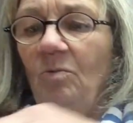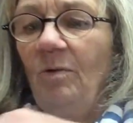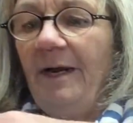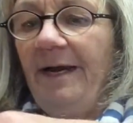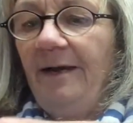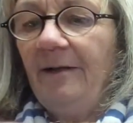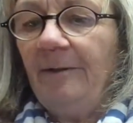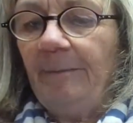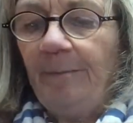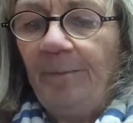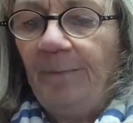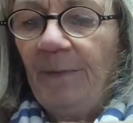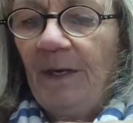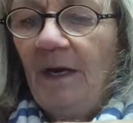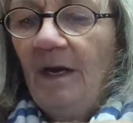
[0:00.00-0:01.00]
Well,
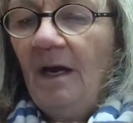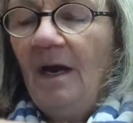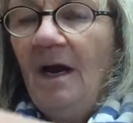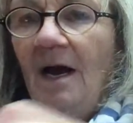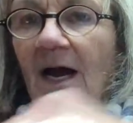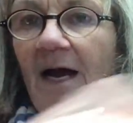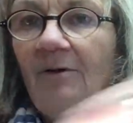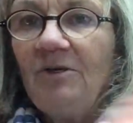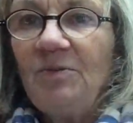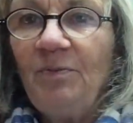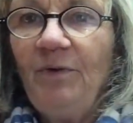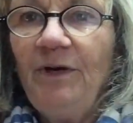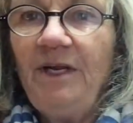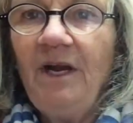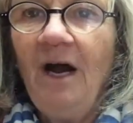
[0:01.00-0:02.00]
I was
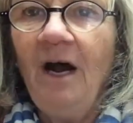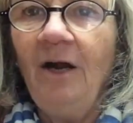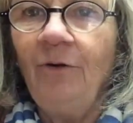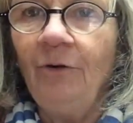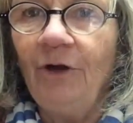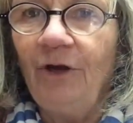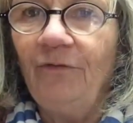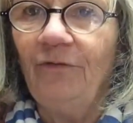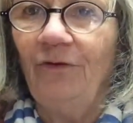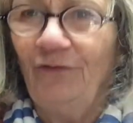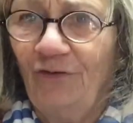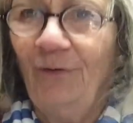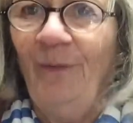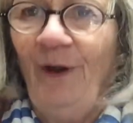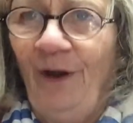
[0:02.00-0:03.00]
pretty hungry for
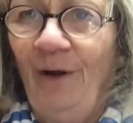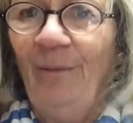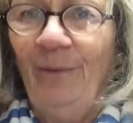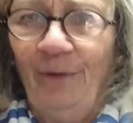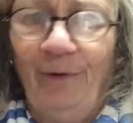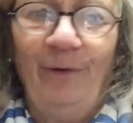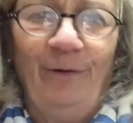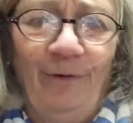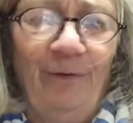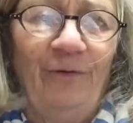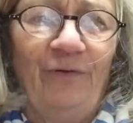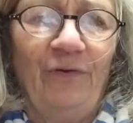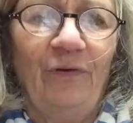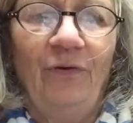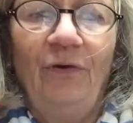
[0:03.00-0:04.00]
some
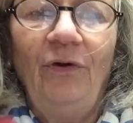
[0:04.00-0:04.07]
hamburgers.